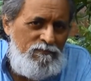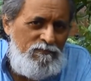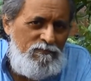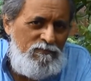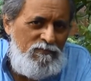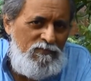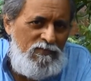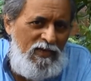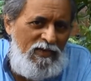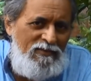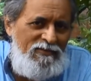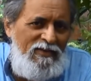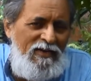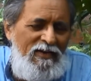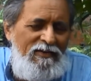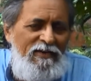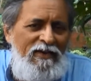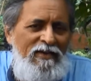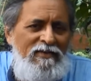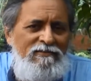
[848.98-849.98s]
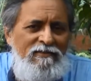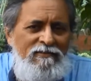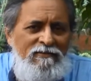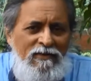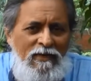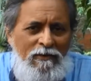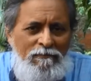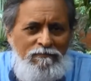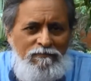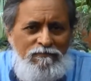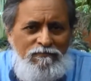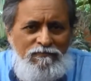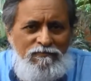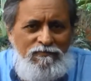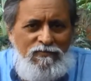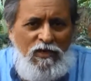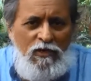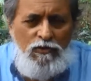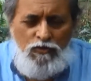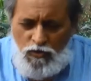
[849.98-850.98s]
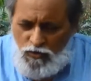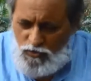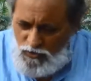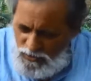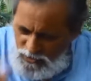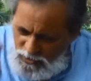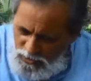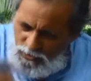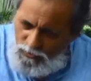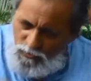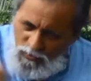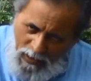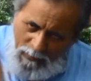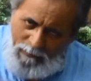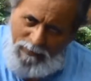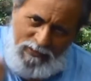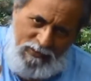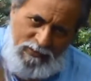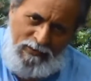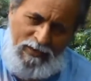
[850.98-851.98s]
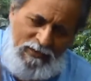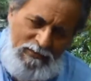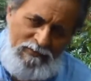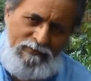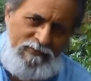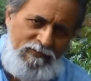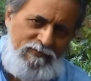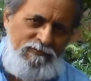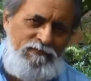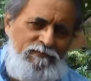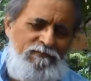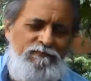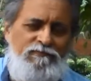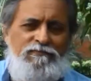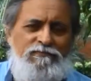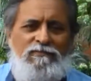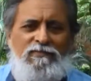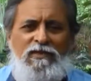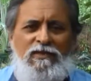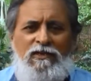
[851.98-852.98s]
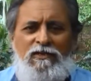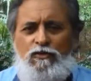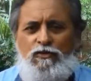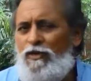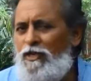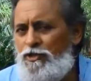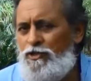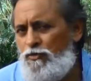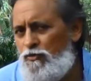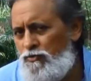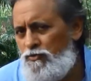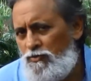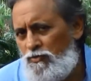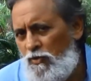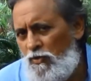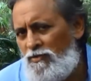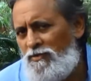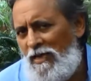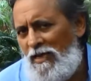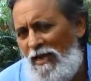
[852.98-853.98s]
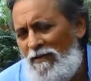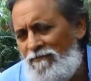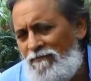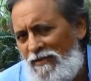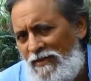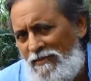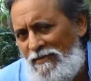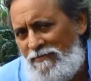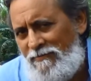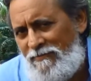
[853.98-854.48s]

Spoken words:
and they had nails in them. So you needed to hammer the nails. Today shoes don't have nails.